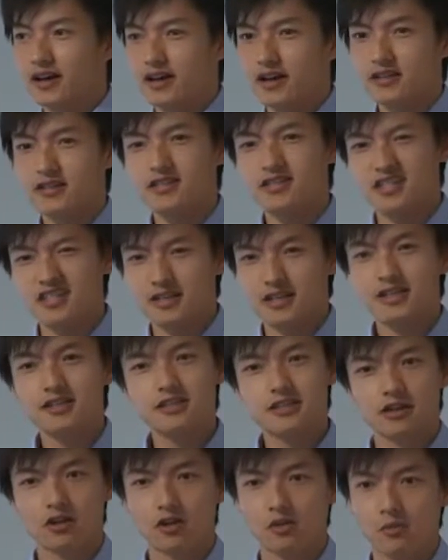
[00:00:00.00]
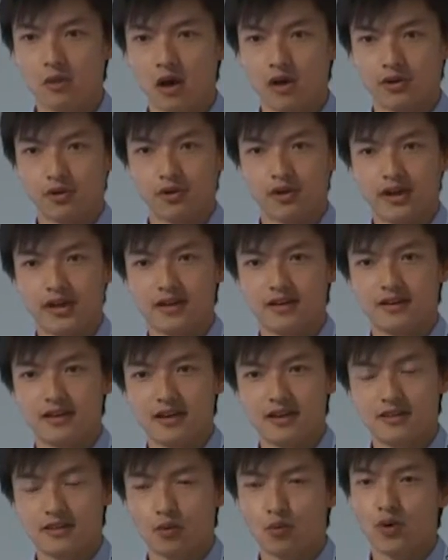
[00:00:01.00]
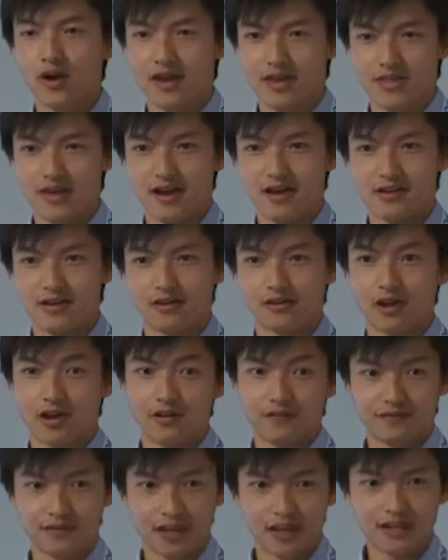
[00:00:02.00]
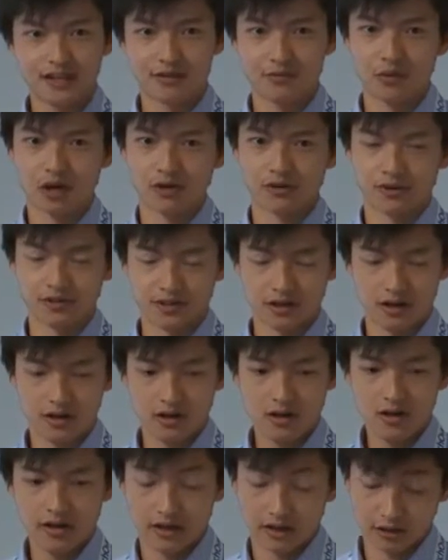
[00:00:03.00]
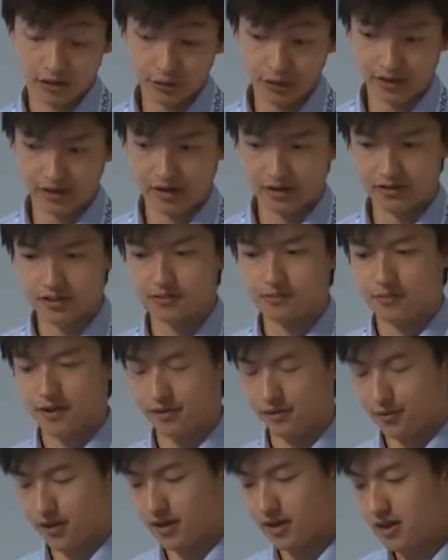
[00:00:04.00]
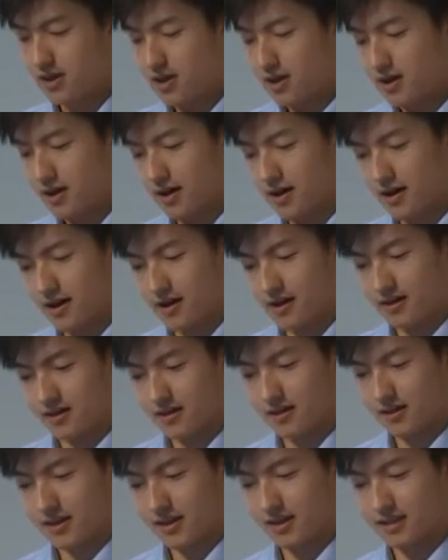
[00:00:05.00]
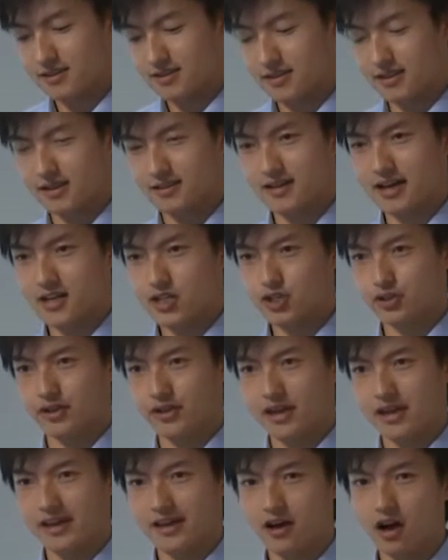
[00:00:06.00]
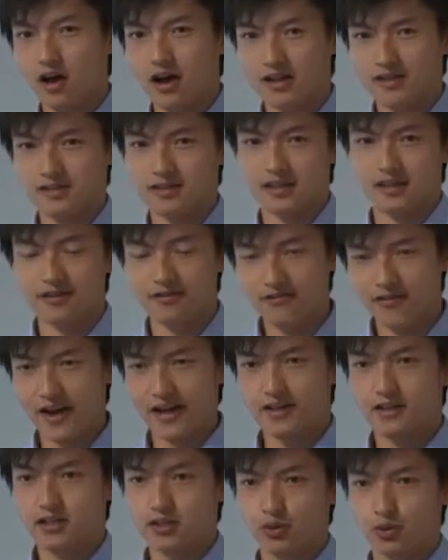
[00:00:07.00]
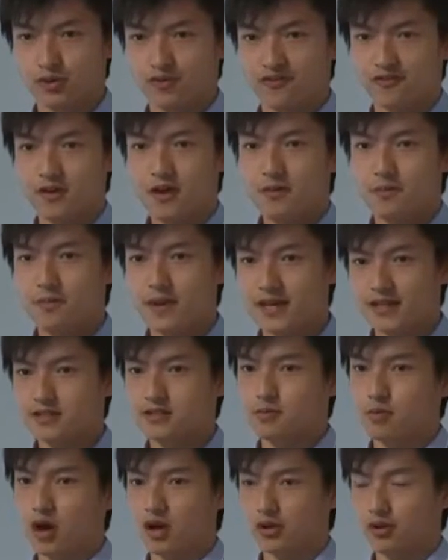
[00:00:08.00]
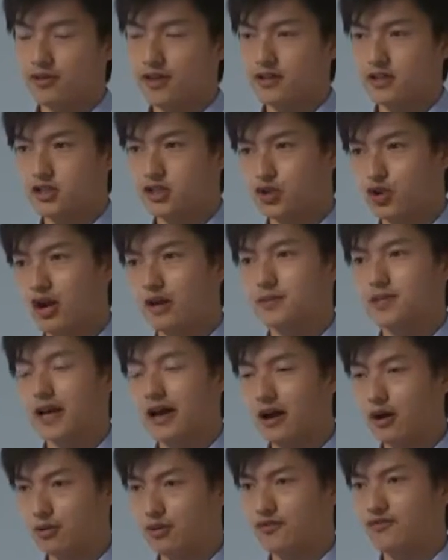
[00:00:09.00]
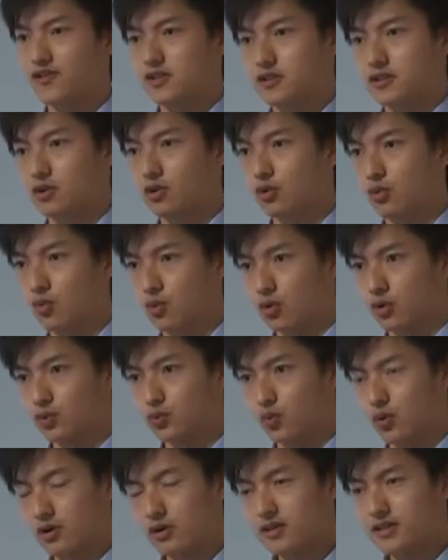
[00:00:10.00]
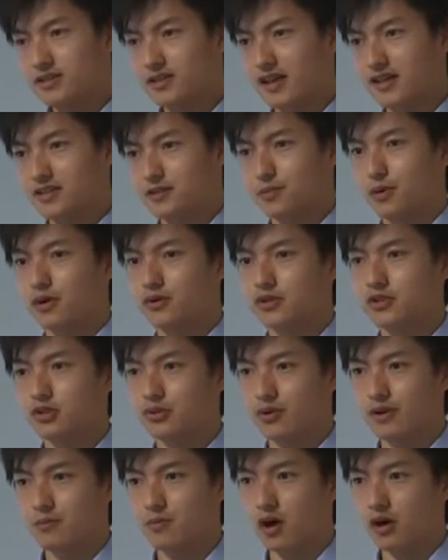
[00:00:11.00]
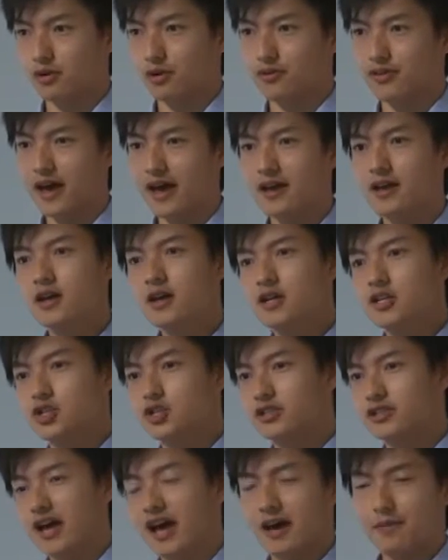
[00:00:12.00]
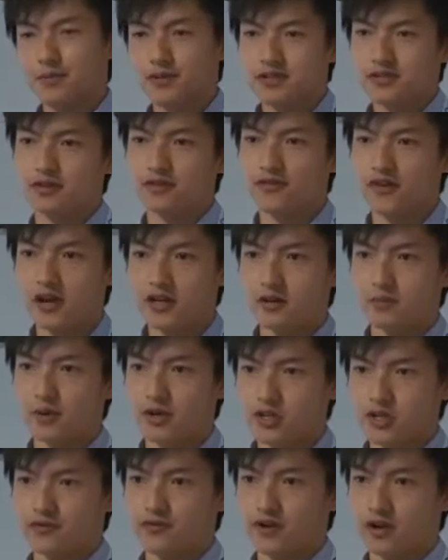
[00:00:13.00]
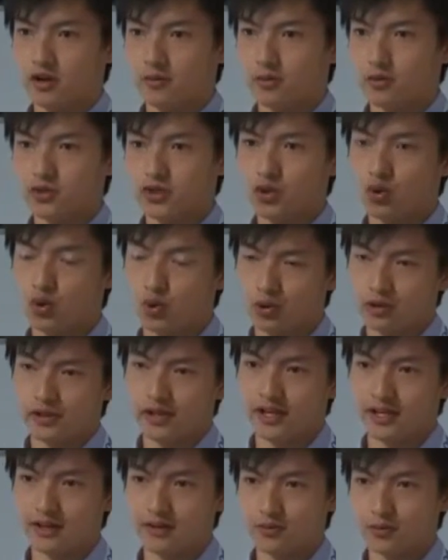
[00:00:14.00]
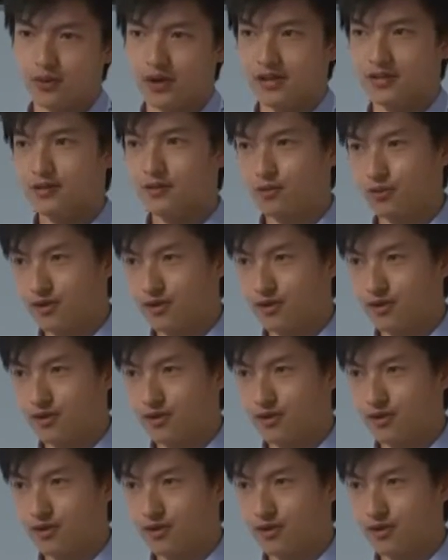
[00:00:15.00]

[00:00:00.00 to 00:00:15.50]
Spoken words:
statistical model in the way that a lot of lending models are, including ours, by the way. It's actually a cause and effect sort of based model that describes how the physical world works, as opposed to a model that just happens to find a bunch of variables correlated with